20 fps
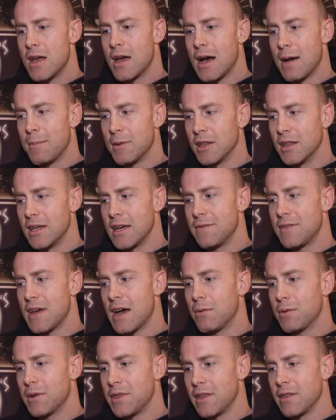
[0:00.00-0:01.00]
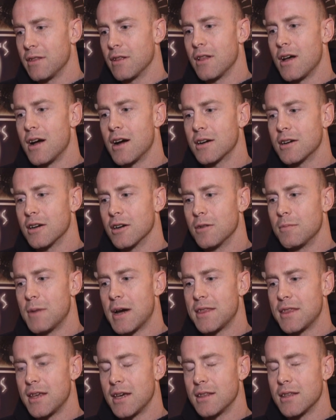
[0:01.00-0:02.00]
going to leave that within the locker room.
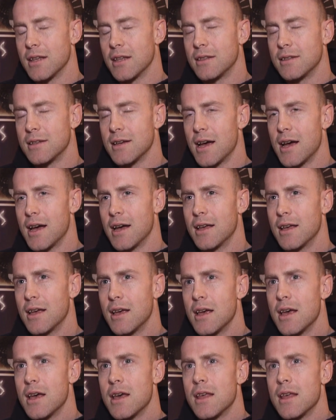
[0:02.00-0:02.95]
I think that